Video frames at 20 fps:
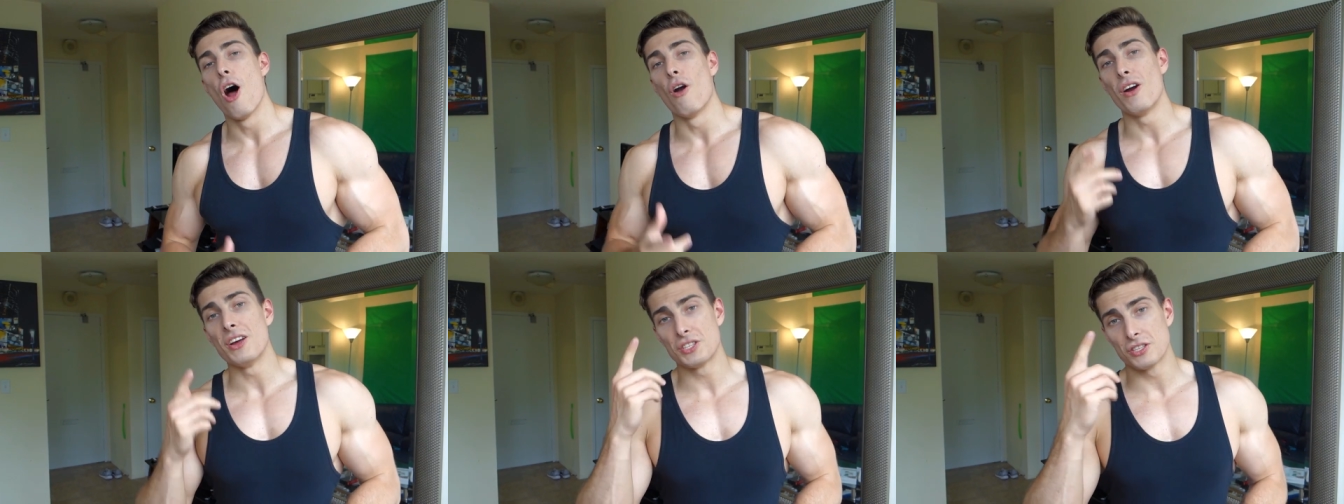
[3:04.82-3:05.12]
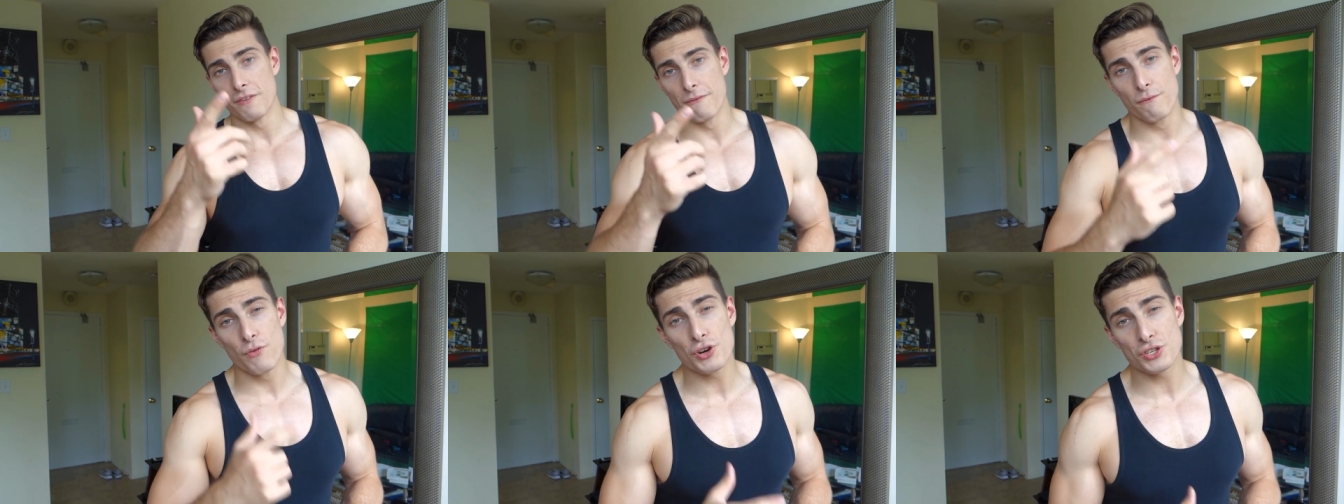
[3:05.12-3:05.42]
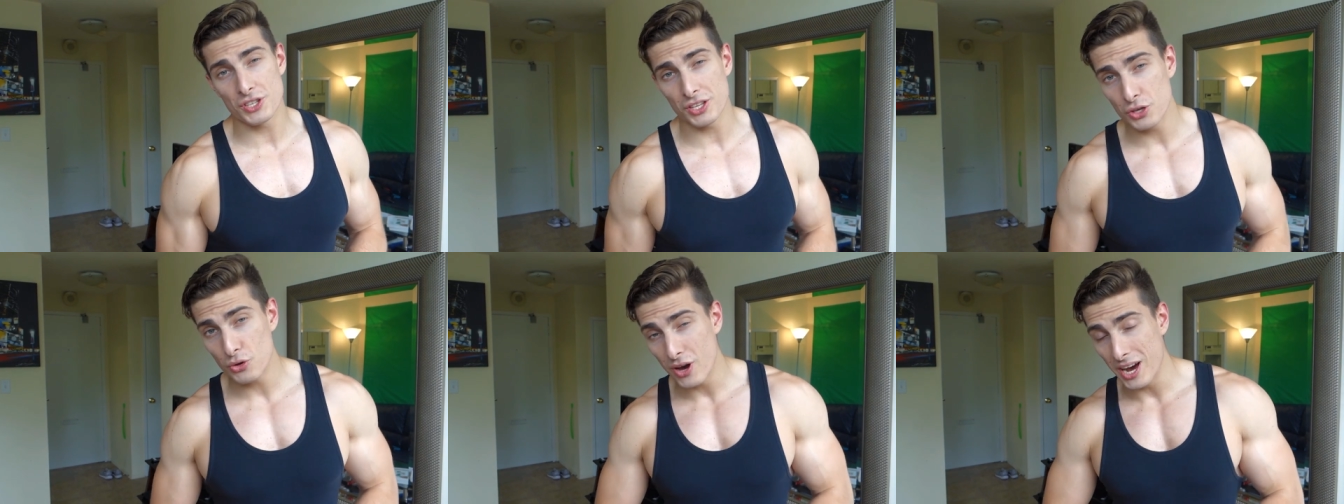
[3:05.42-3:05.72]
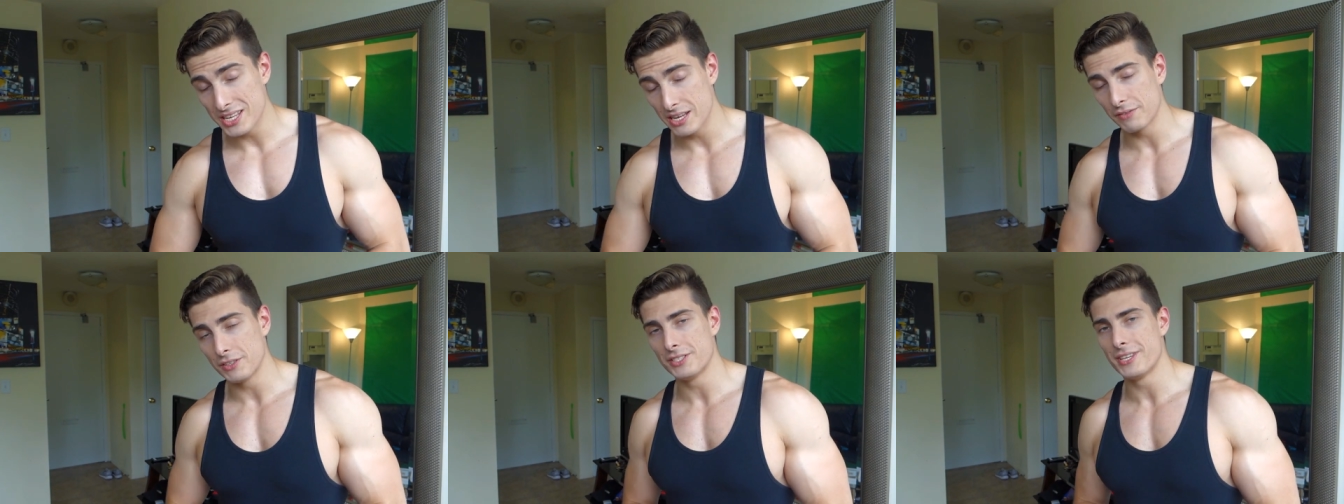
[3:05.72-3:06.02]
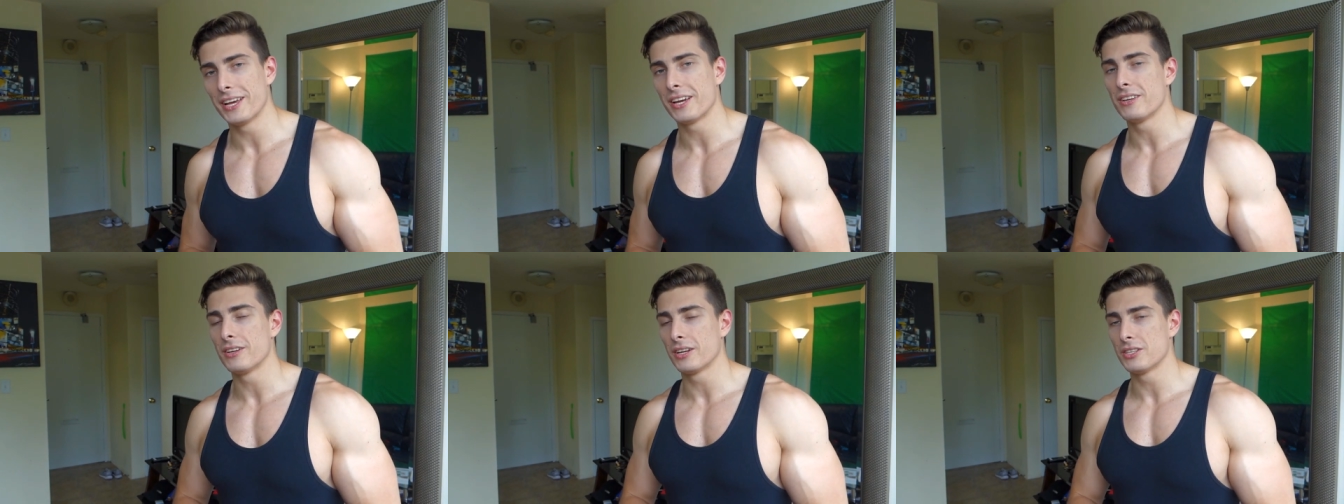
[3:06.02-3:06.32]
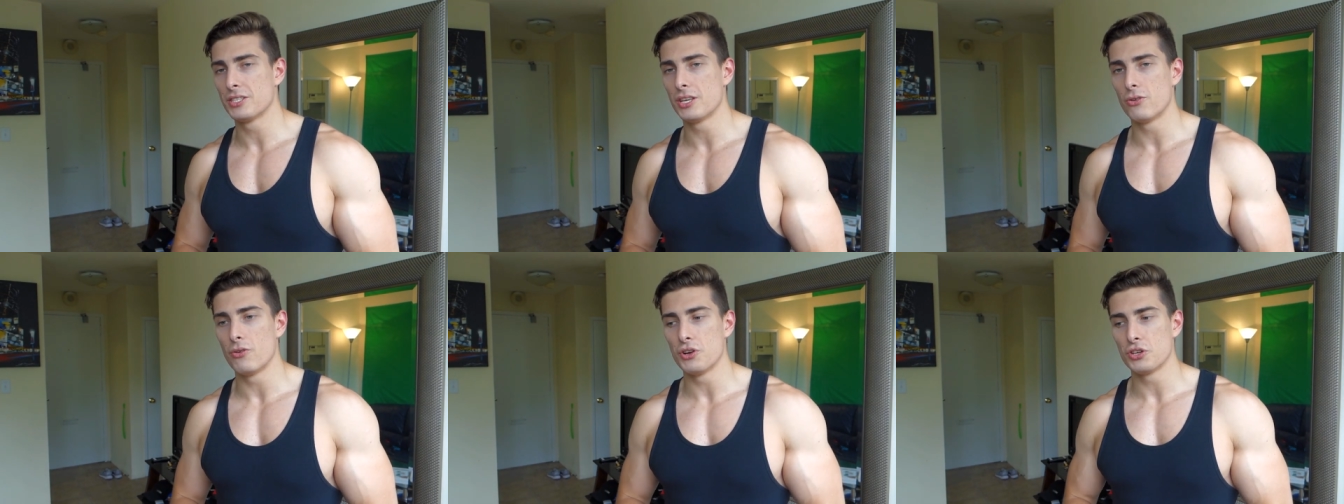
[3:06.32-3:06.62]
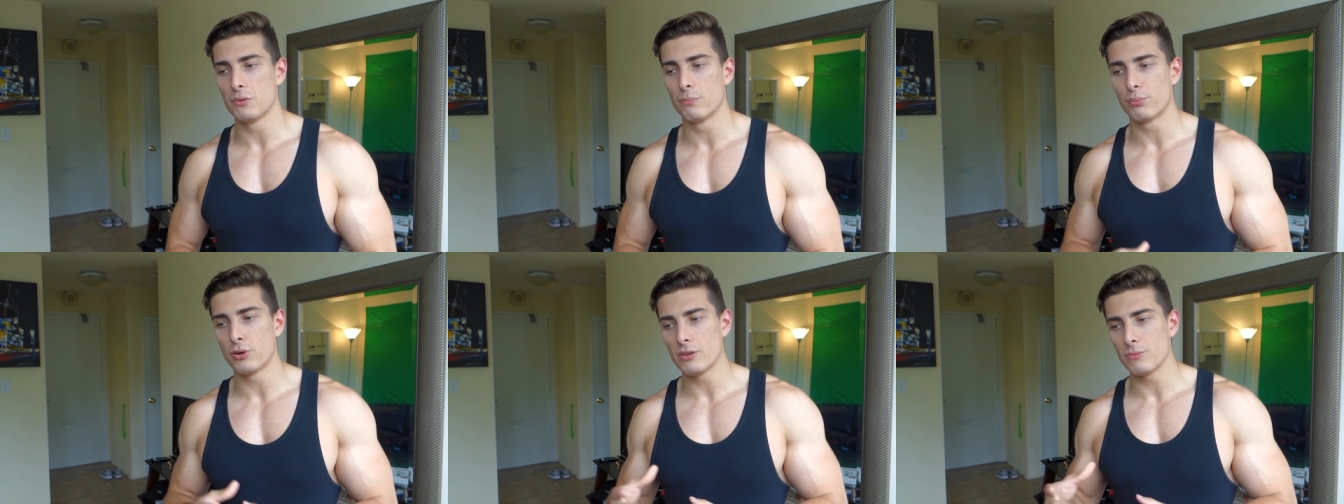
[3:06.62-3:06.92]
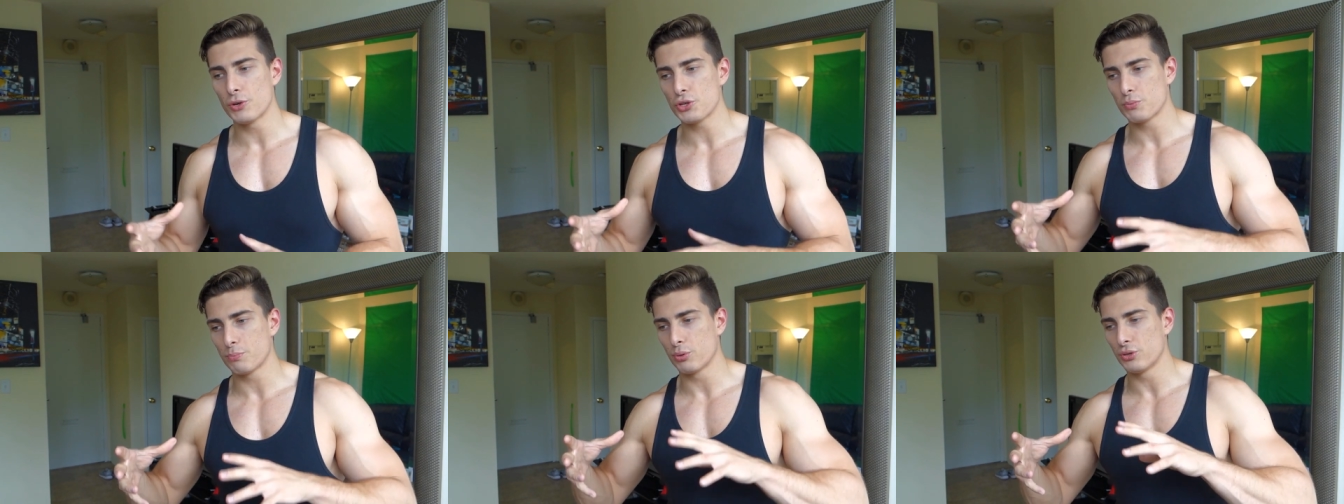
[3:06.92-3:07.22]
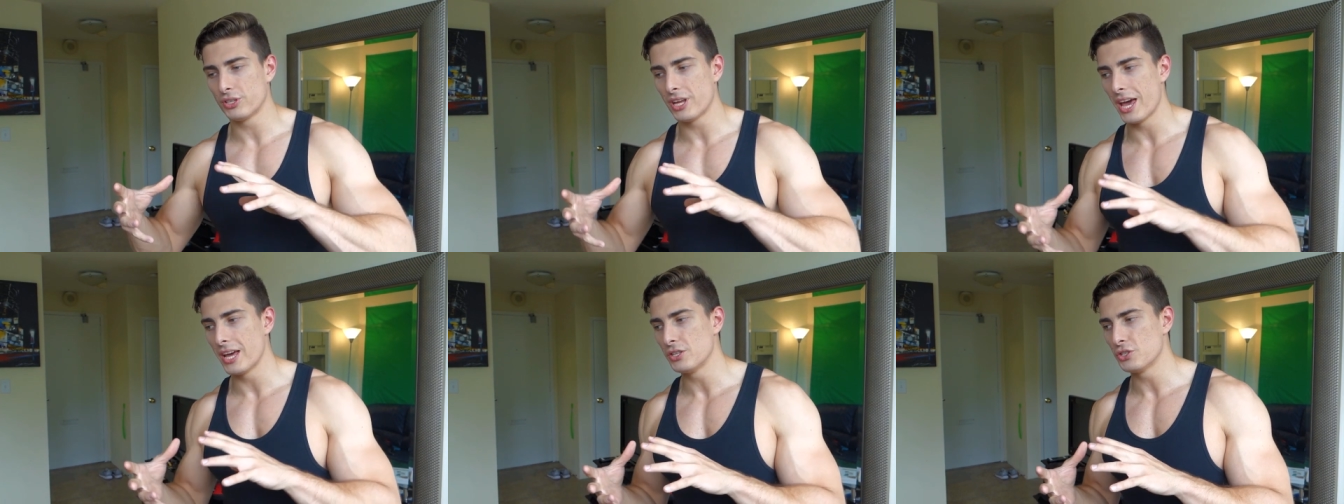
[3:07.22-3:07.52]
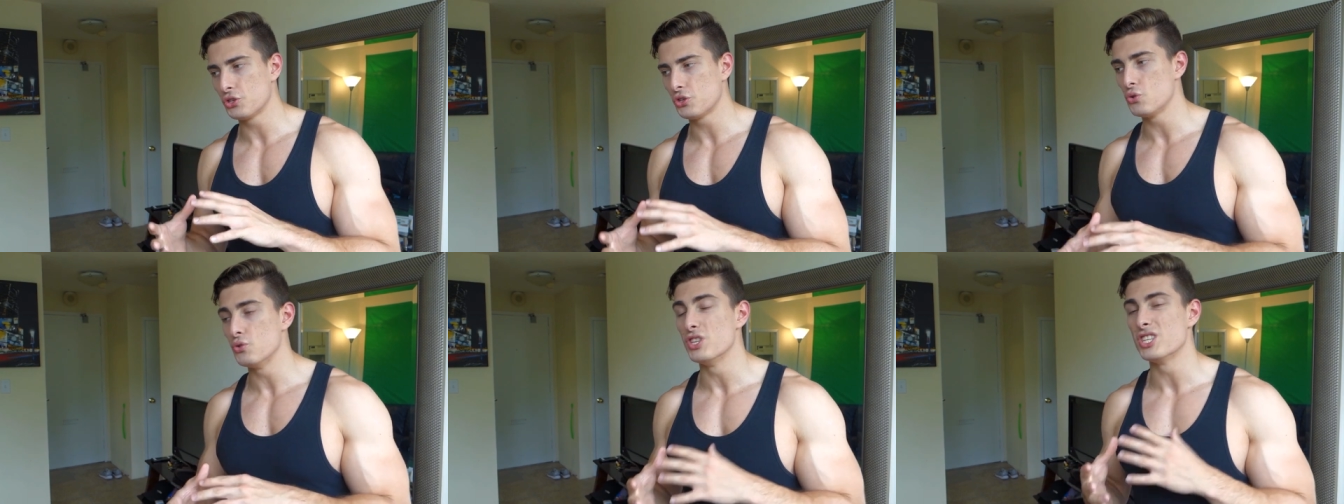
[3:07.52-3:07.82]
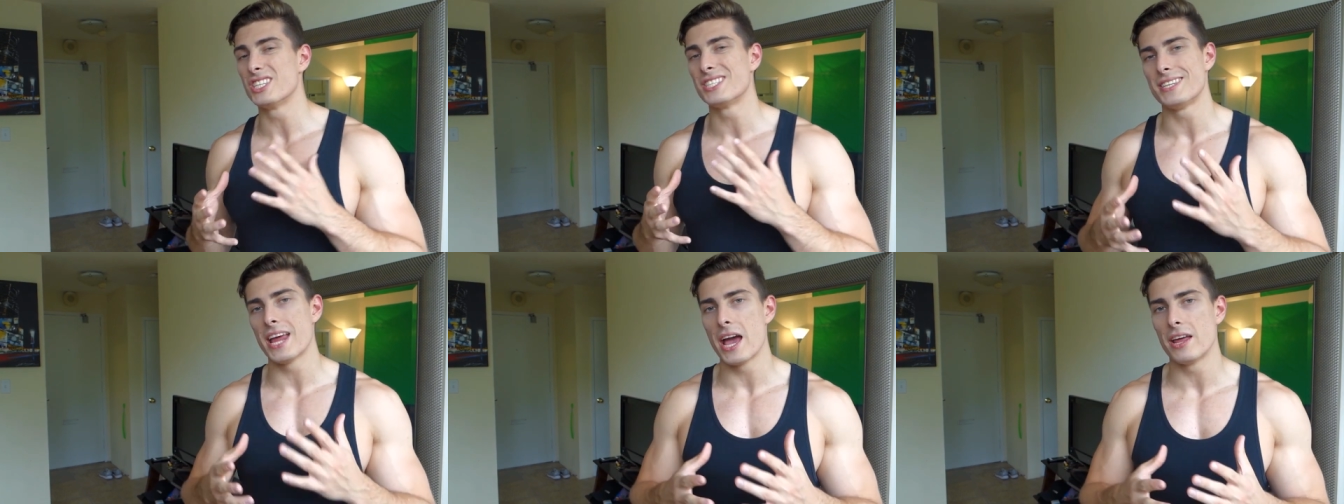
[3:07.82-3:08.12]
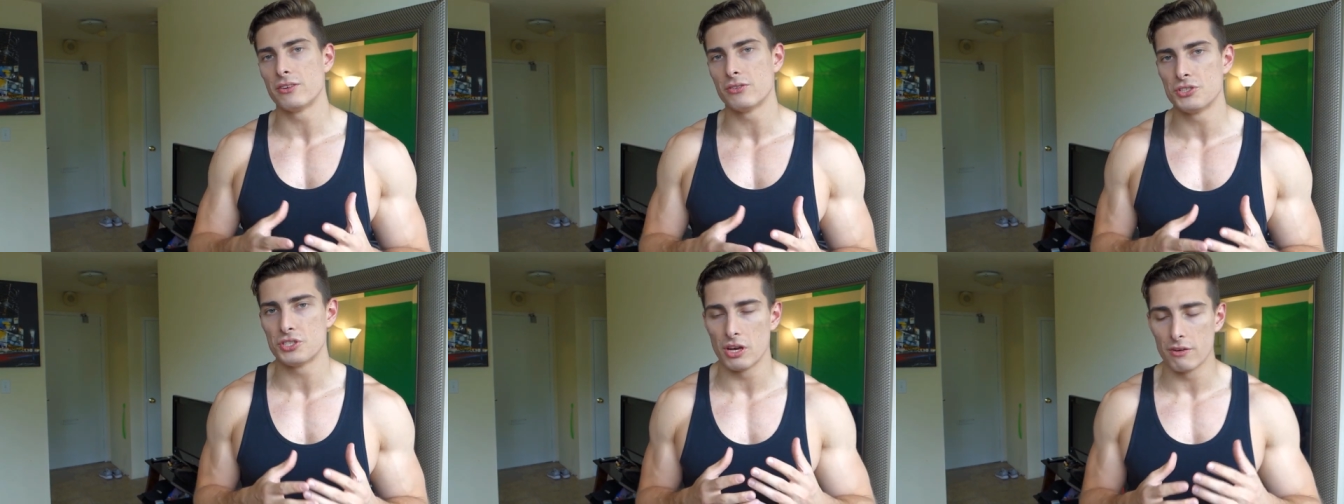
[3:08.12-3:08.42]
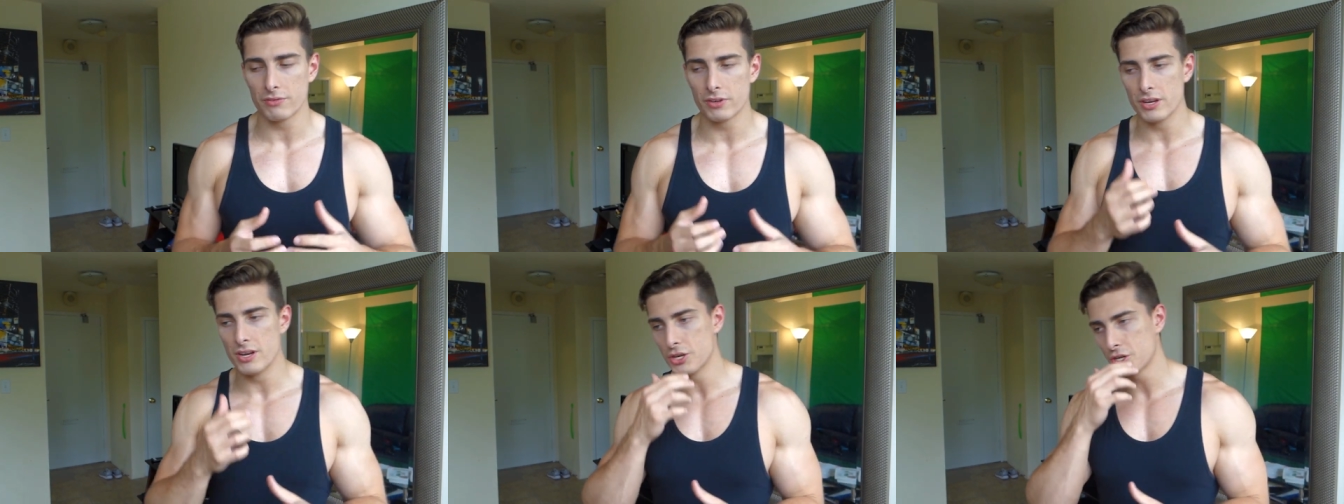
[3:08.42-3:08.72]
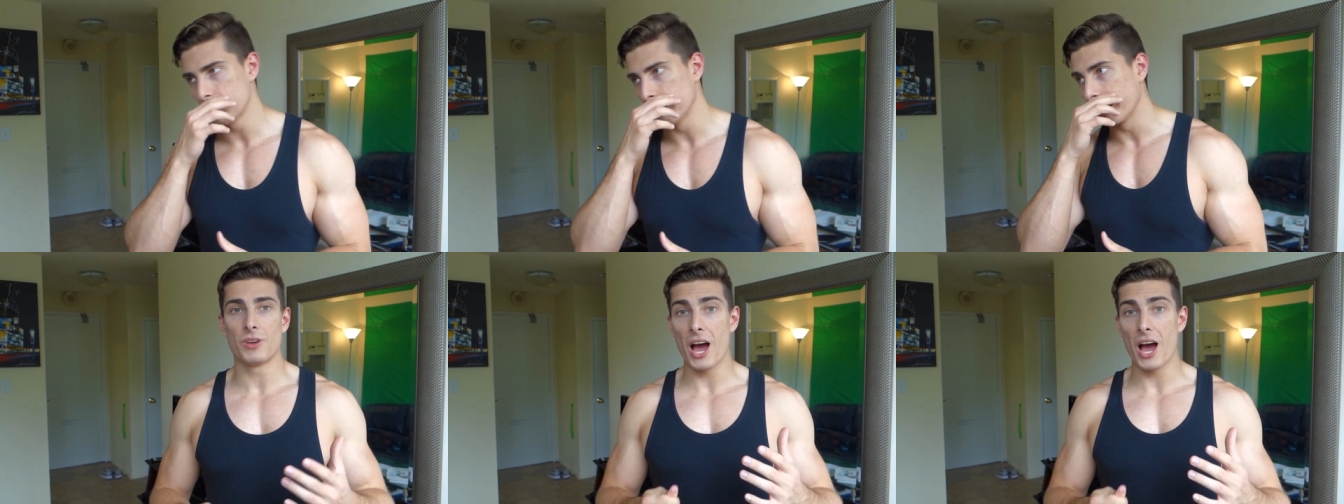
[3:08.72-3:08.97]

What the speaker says: Alright, so the first thing you guys have to take into consideration pretty much pertains to the standards of conditioning.